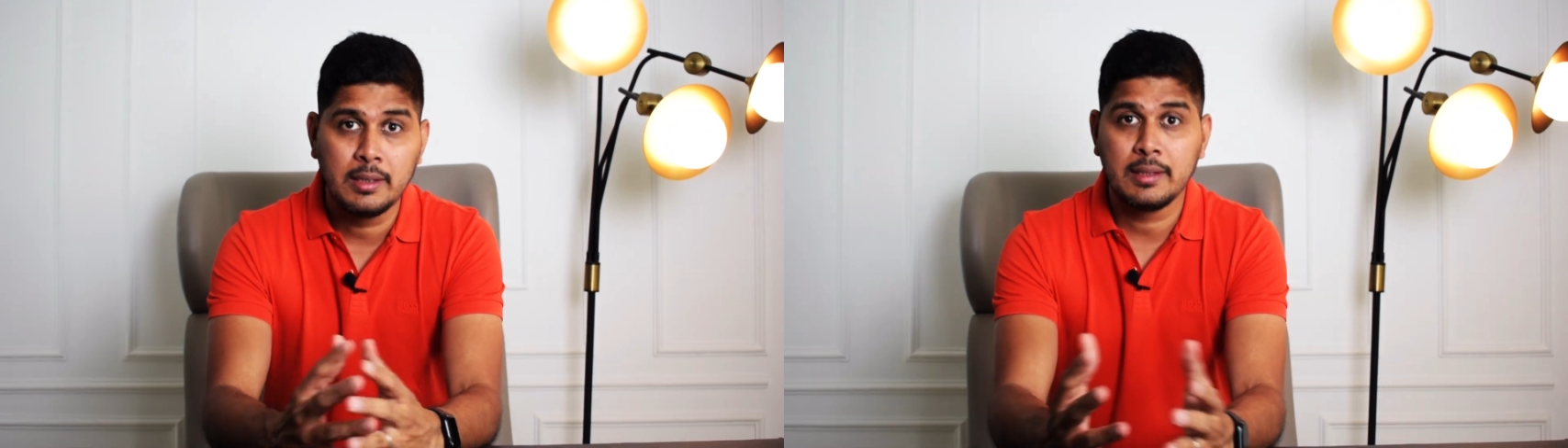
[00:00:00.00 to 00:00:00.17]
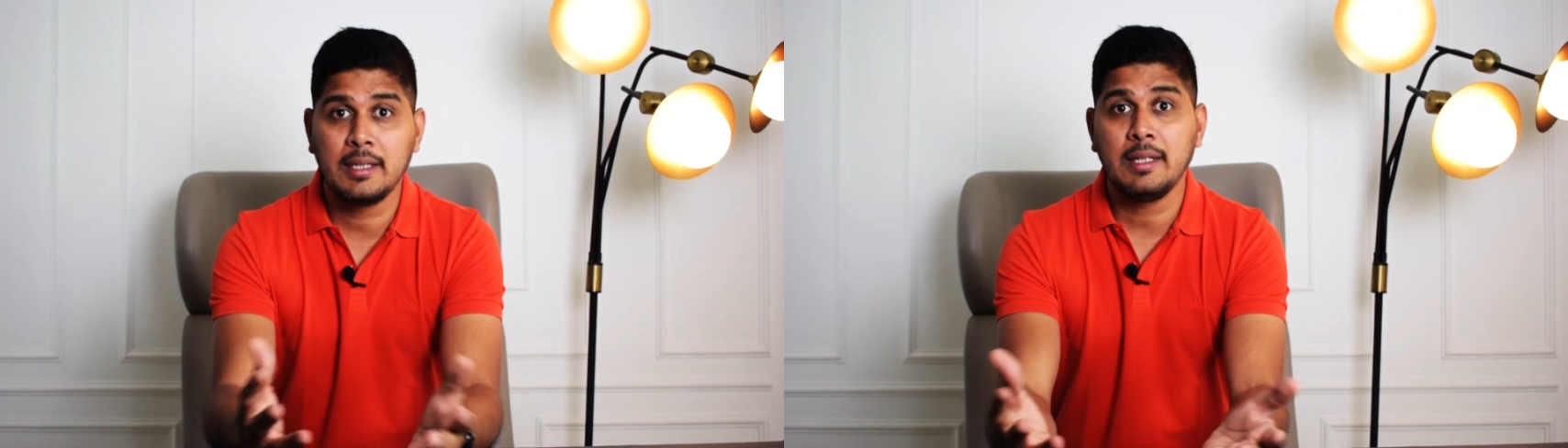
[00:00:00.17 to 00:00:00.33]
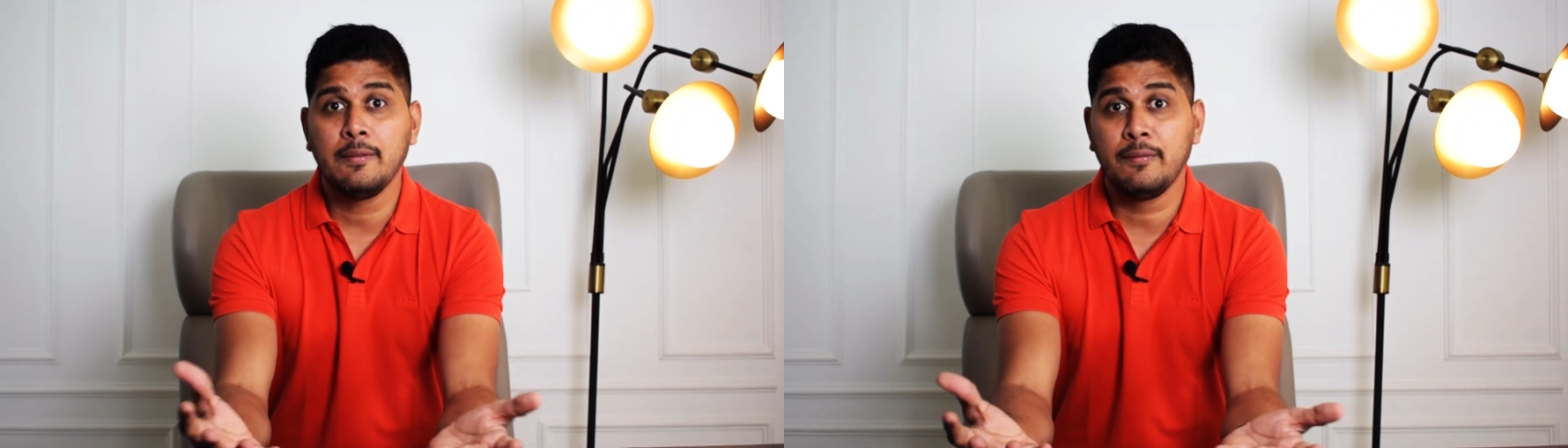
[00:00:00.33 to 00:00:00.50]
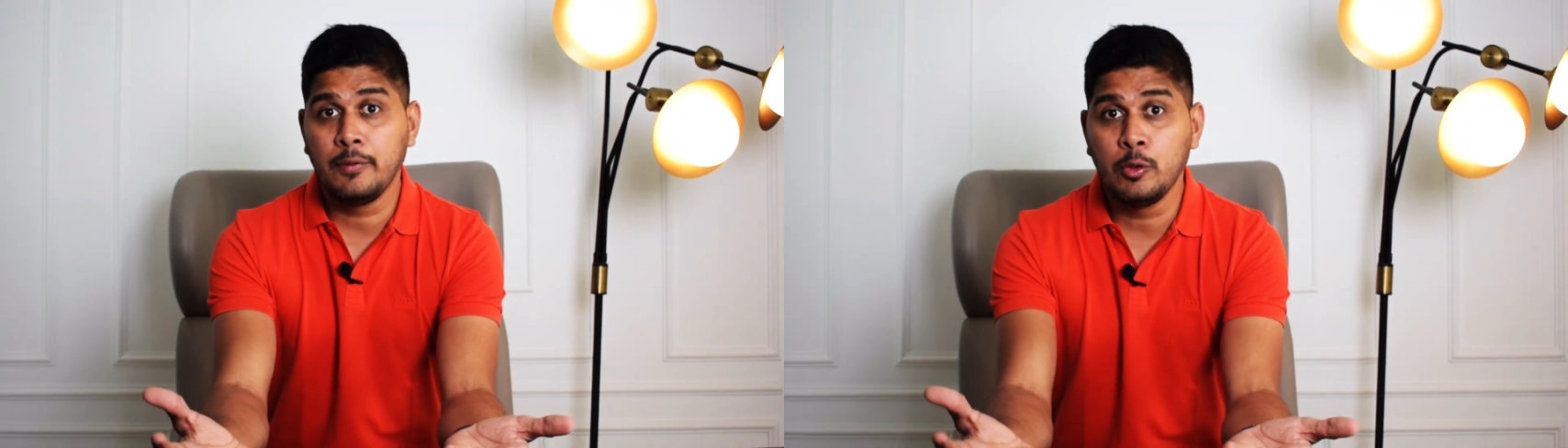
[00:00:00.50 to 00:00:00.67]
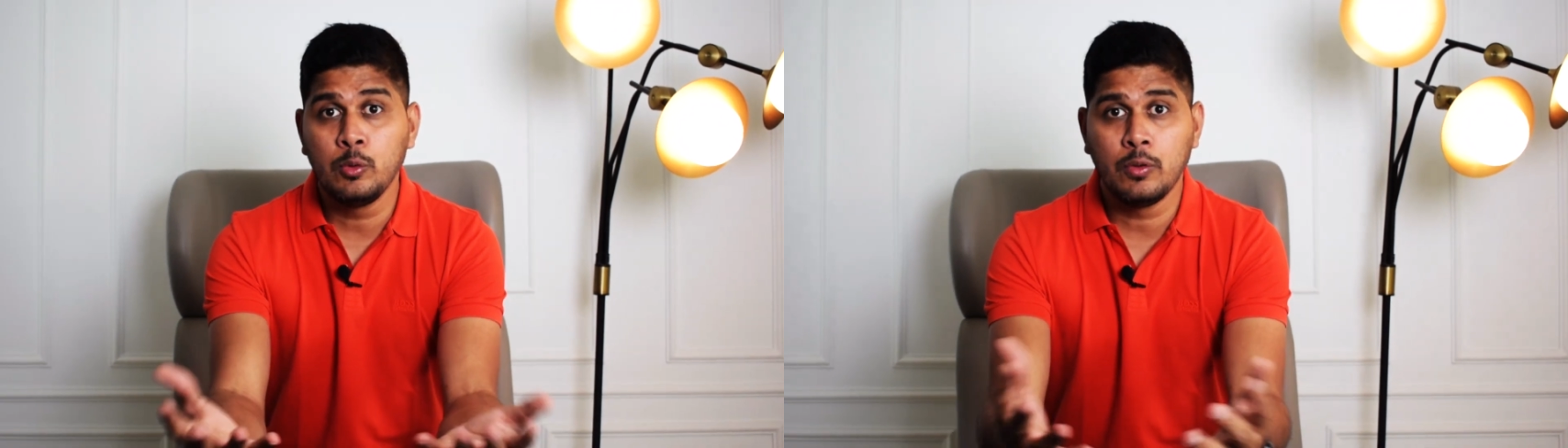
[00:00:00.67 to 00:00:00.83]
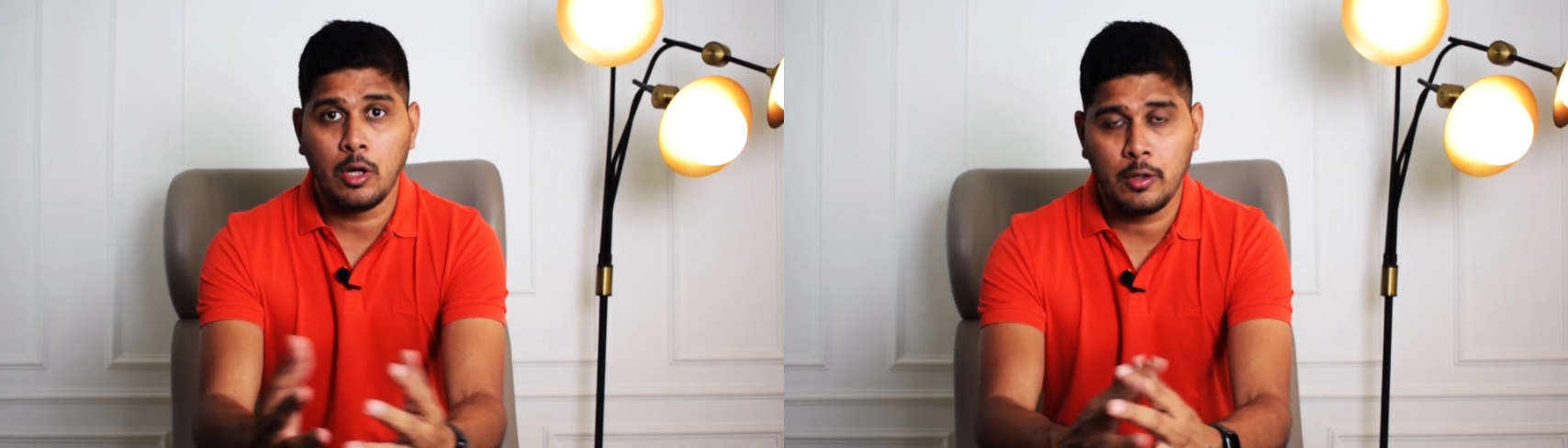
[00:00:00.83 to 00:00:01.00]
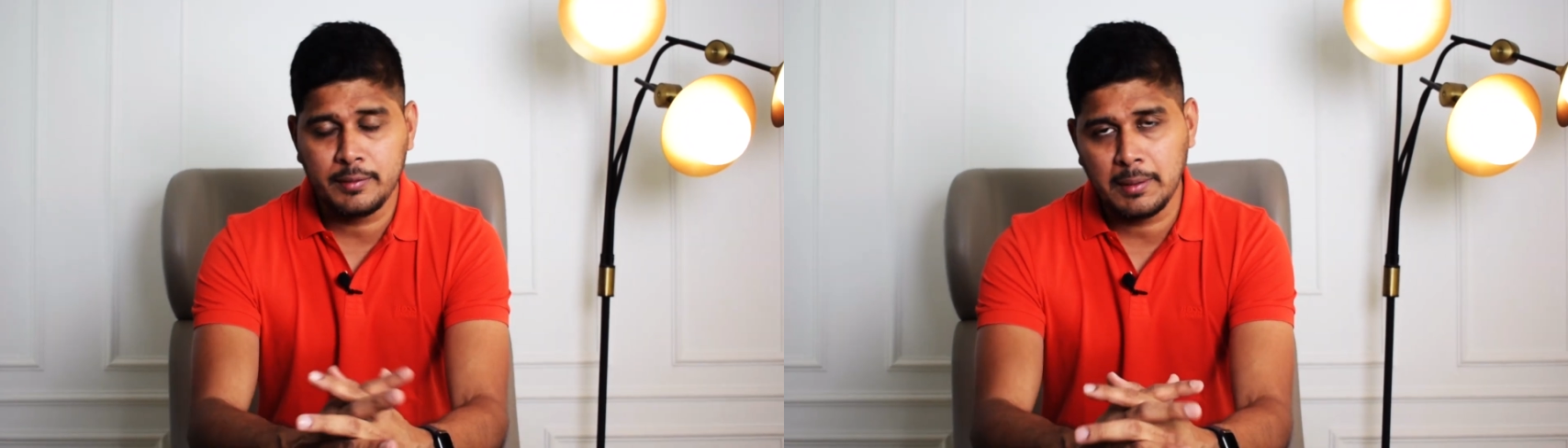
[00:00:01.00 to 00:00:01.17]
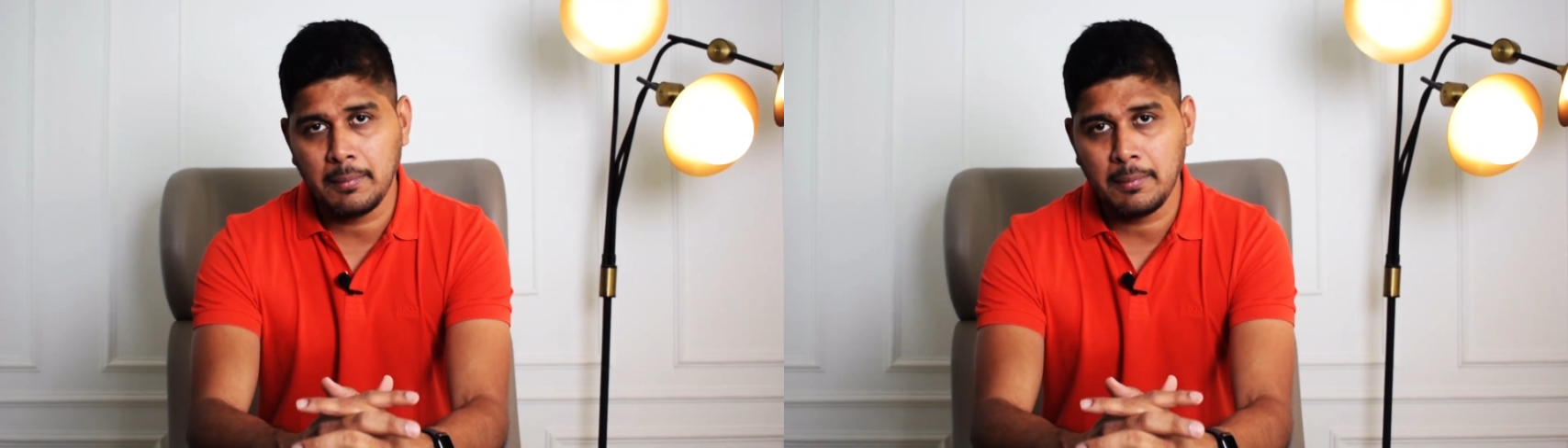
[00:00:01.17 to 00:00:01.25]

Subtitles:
the view of the